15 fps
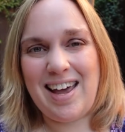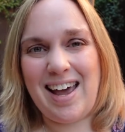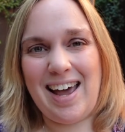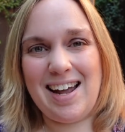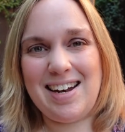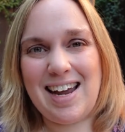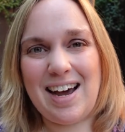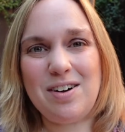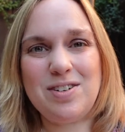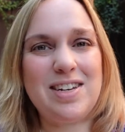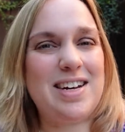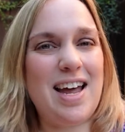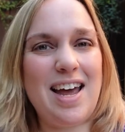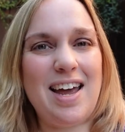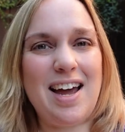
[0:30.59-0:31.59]
And now
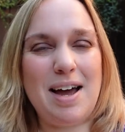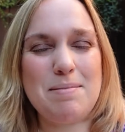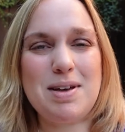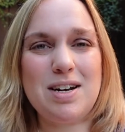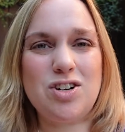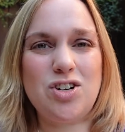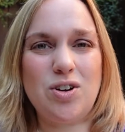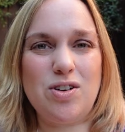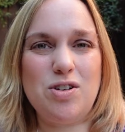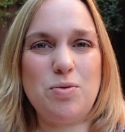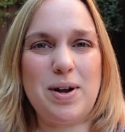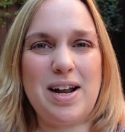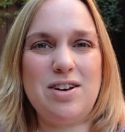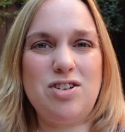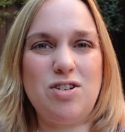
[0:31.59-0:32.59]
today, I'm going to show you
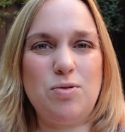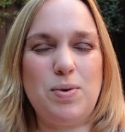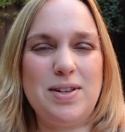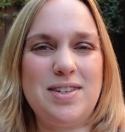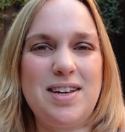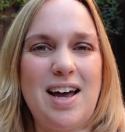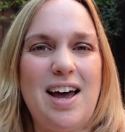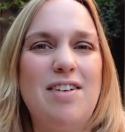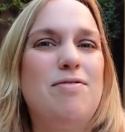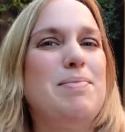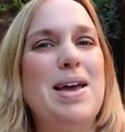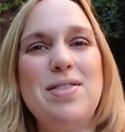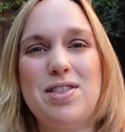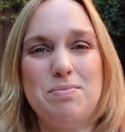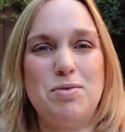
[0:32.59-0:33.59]
what I do once I've
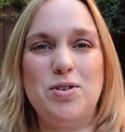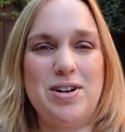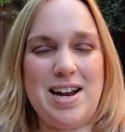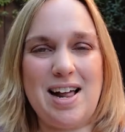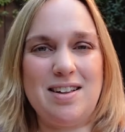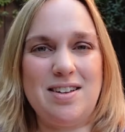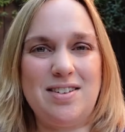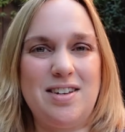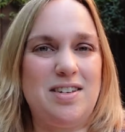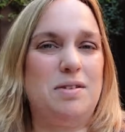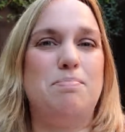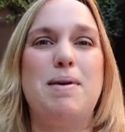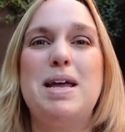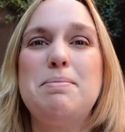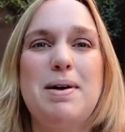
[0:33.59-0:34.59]
made the mood analysis,
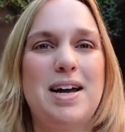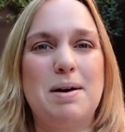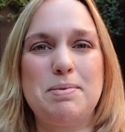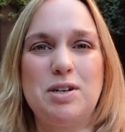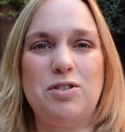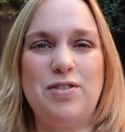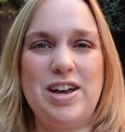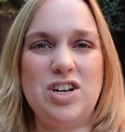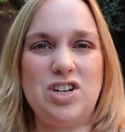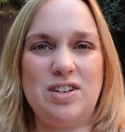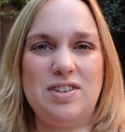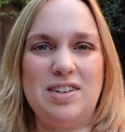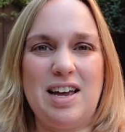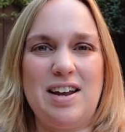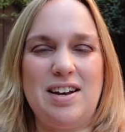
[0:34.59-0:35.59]
made my
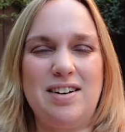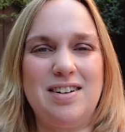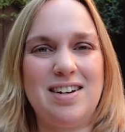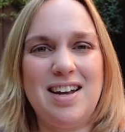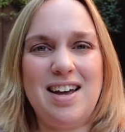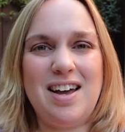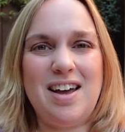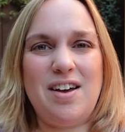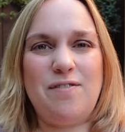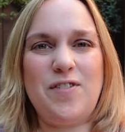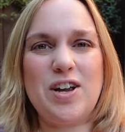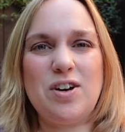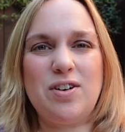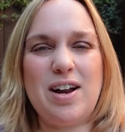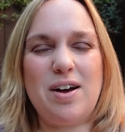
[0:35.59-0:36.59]
observations, and
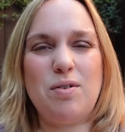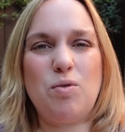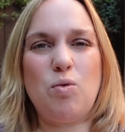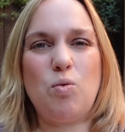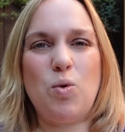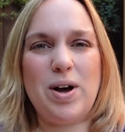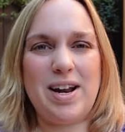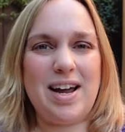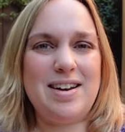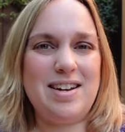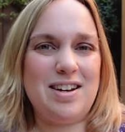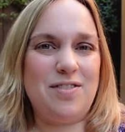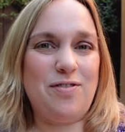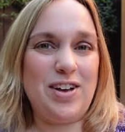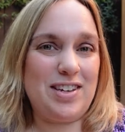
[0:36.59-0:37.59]
figured out what I
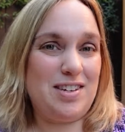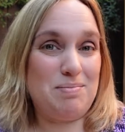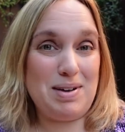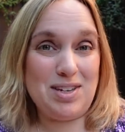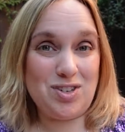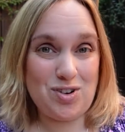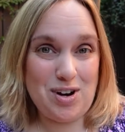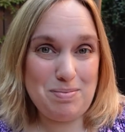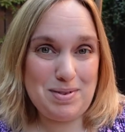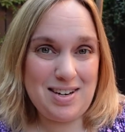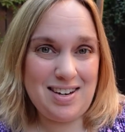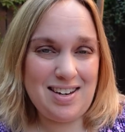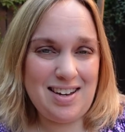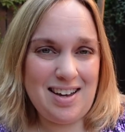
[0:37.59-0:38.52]
need to fix in my script.